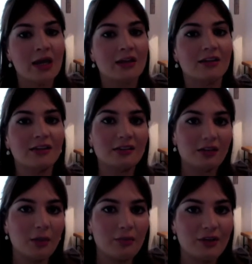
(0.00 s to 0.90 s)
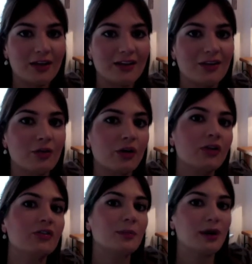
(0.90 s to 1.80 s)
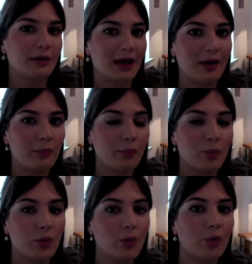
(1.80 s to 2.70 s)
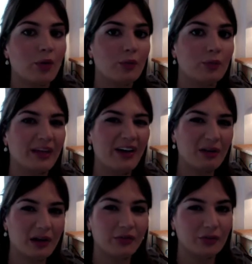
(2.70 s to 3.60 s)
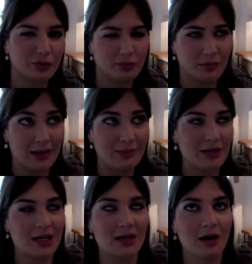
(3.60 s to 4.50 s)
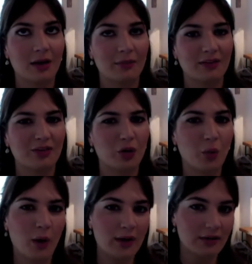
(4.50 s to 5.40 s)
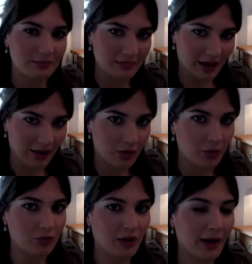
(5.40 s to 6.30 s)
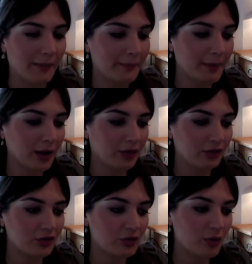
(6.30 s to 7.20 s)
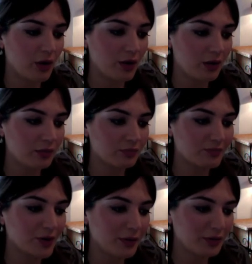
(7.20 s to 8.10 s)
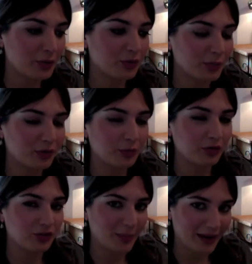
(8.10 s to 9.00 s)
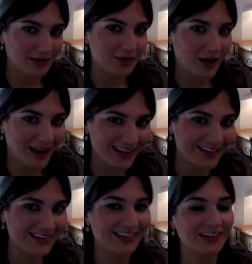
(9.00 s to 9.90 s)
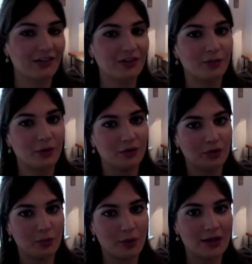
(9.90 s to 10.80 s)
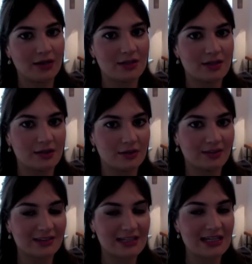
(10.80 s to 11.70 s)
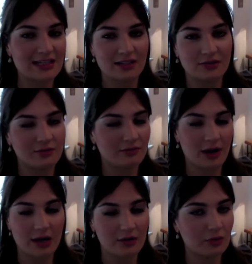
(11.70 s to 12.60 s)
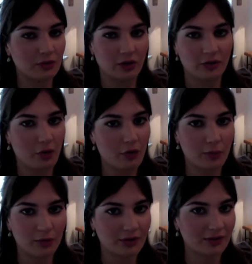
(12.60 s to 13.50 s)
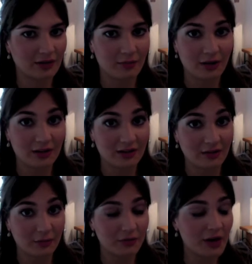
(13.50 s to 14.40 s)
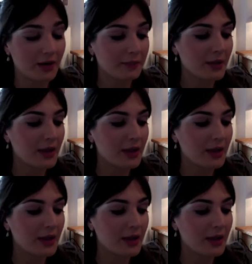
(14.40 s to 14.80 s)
this is a time of year that you're going to be going out more without gloves on, maybe. It's not quite that cold yet, but you are going to want to put some moisture back into your hands as they're exposed to wind and sleet and rain and all the kind of horrible things that come around this time of year.